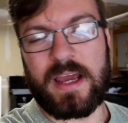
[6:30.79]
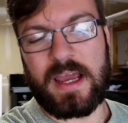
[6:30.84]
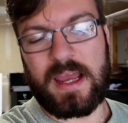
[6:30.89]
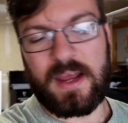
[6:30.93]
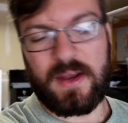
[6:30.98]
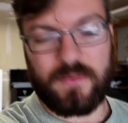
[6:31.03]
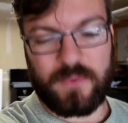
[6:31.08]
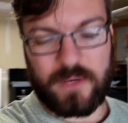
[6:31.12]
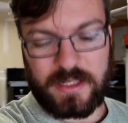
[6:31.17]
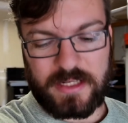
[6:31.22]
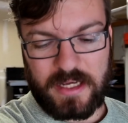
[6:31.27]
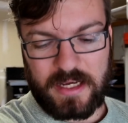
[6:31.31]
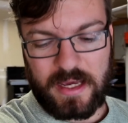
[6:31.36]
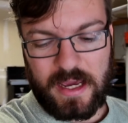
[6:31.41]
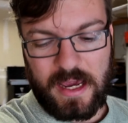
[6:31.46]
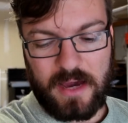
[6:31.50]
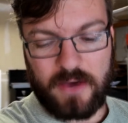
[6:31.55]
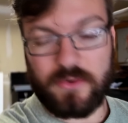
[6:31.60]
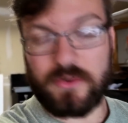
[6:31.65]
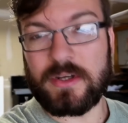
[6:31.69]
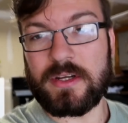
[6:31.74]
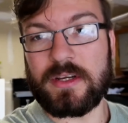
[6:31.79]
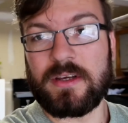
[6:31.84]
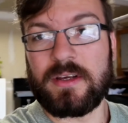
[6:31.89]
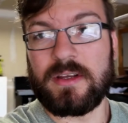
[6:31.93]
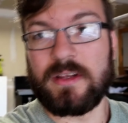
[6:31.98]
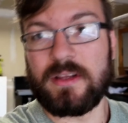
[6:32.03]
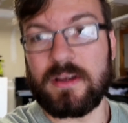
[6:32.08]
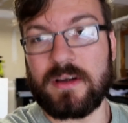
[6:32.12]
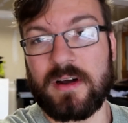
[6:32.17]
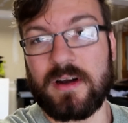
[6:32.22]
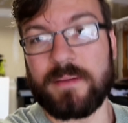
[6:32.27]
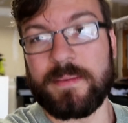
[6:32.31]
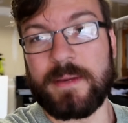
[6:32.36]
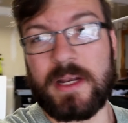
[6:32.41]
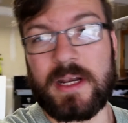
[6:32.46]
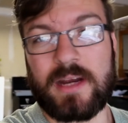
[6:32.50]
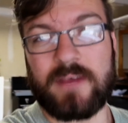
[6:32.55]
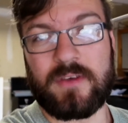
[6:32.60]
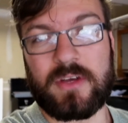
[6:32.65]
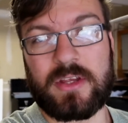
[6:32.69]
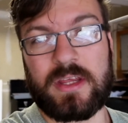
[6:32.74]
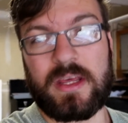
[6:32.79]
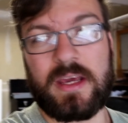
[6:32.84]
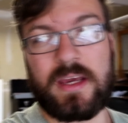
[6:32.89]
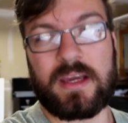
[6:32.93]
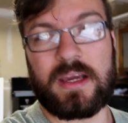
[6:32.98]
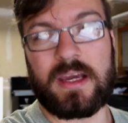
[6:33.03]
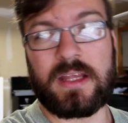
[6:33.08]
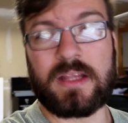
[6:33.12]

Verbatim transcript: and we take out the carpet and everything,